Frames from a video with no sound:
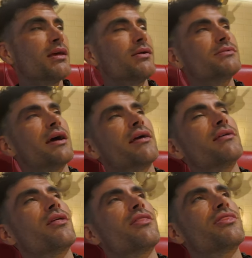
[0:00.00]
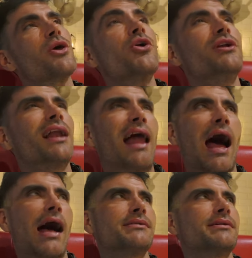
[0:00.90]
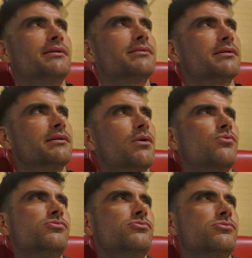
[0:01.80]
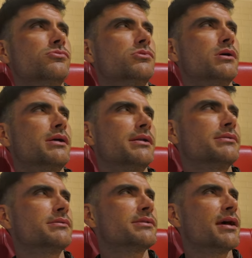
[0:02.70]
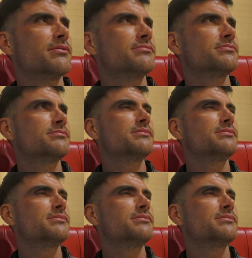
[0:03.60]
it was like third class, and I was just like, ooh, that doesn't sound...